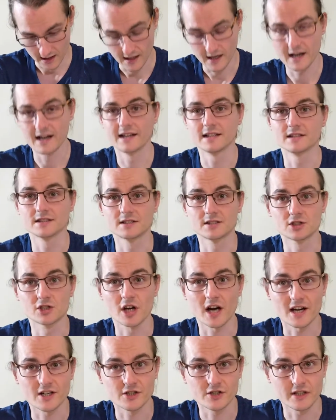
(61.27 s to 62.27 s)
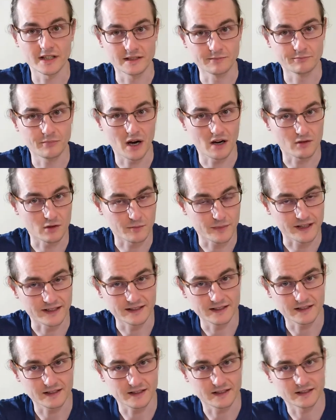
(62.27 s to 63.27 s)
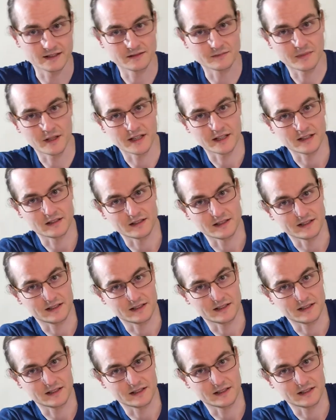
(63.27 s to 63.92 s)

I had a charger and power bank in my